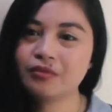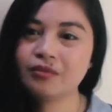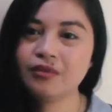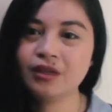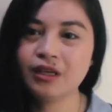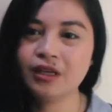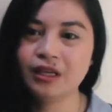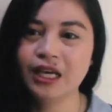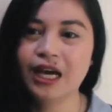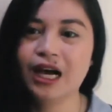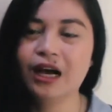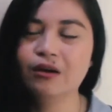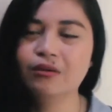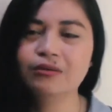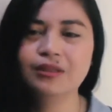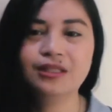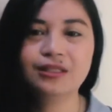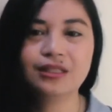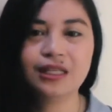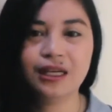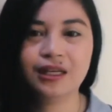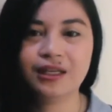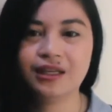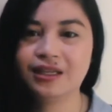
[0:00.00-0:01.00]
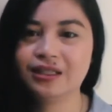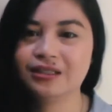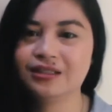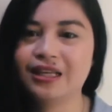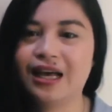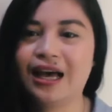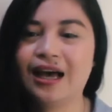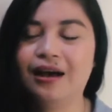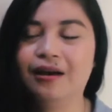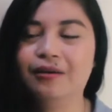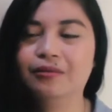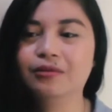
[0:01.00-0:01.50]
yeah, we take
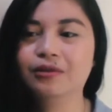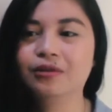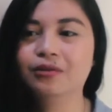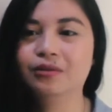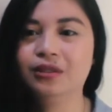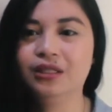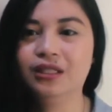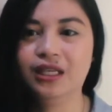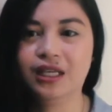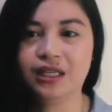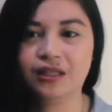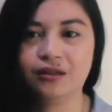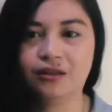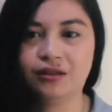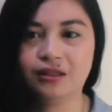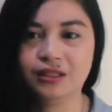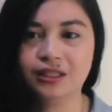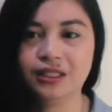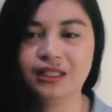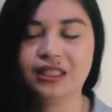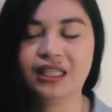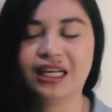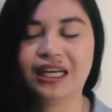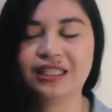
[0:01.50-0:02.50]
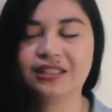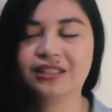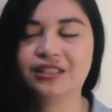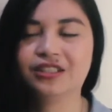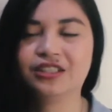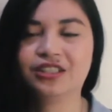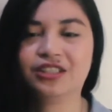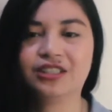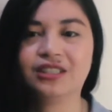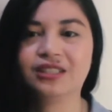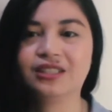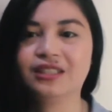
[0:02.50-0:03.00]
exams, we get all these
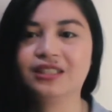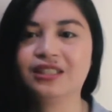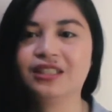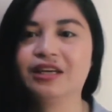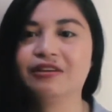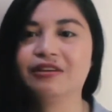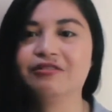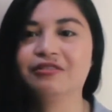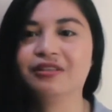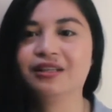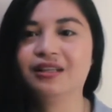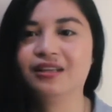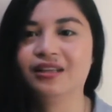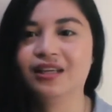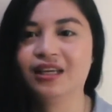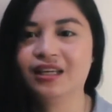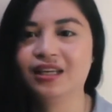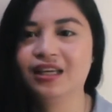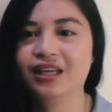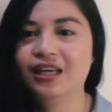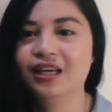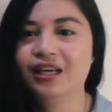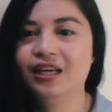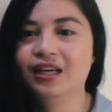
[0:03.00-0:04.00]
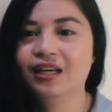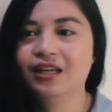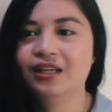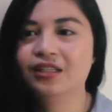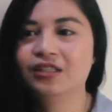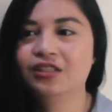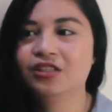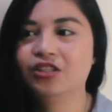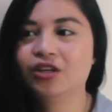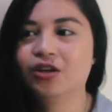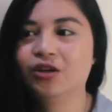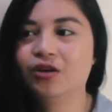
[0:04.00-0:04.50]
licensures and everything.
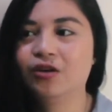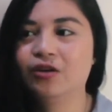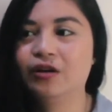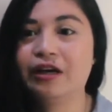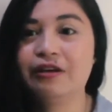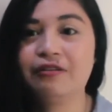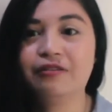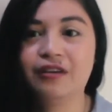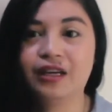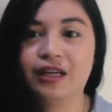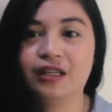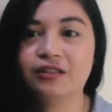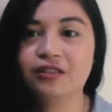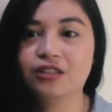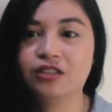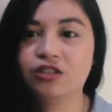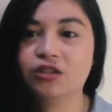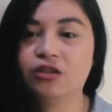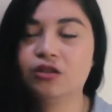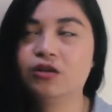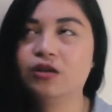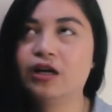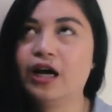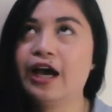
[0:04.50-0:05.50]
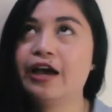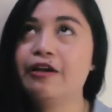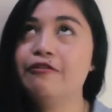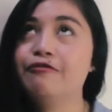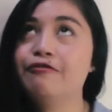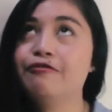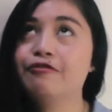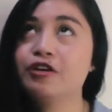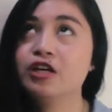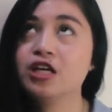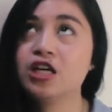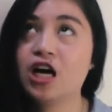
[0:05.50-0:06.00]
So I failed. So I
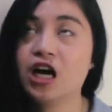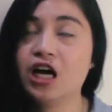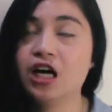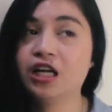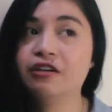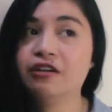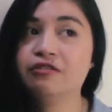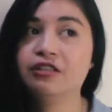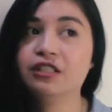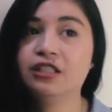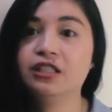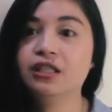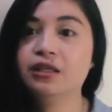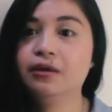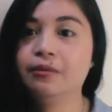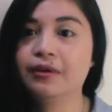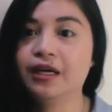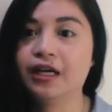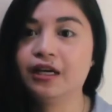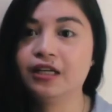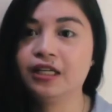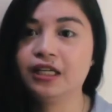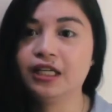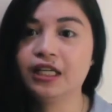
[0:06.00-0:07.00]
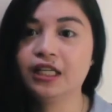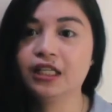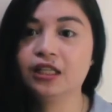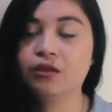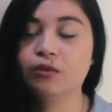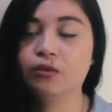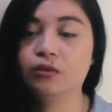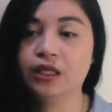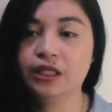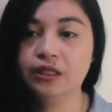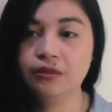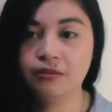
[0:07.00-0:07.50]
forgot everything about it,
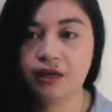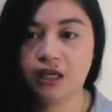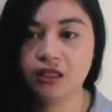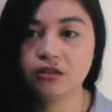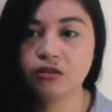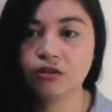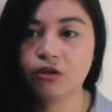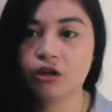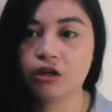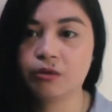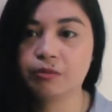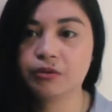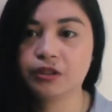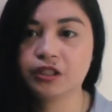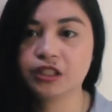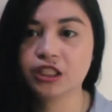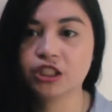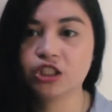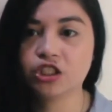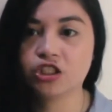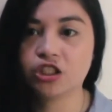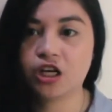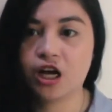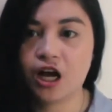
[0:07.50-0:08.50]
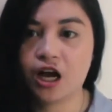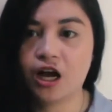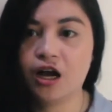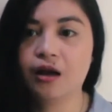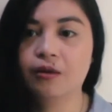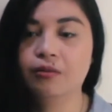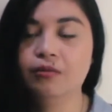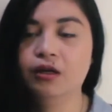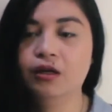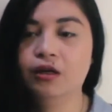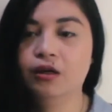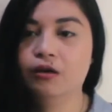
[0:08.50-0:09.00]
went back to corporate job,
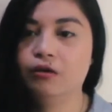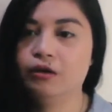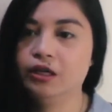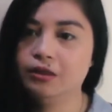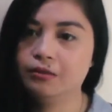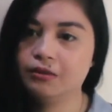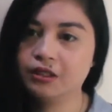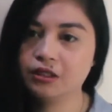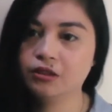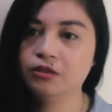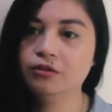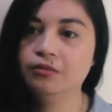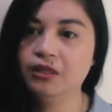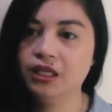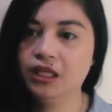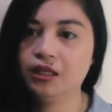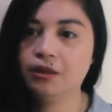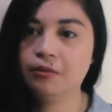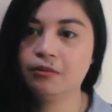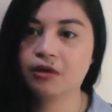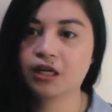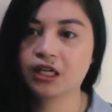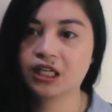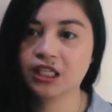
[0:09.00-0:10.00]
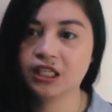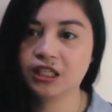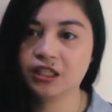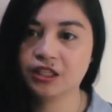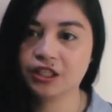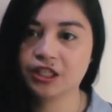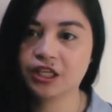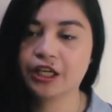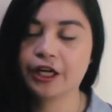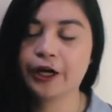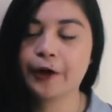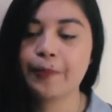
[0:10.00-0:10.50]
went back to being a
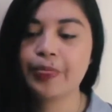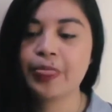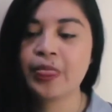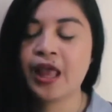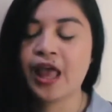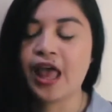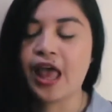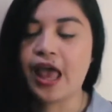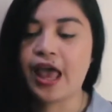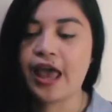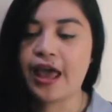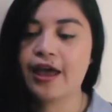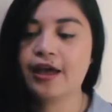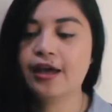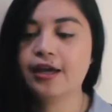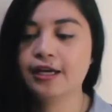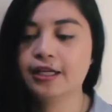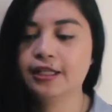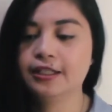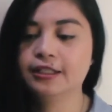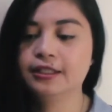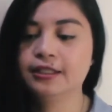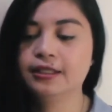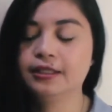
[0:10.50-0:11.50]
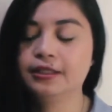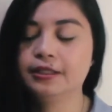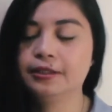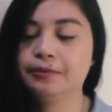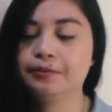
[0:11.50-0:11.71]
marketer, and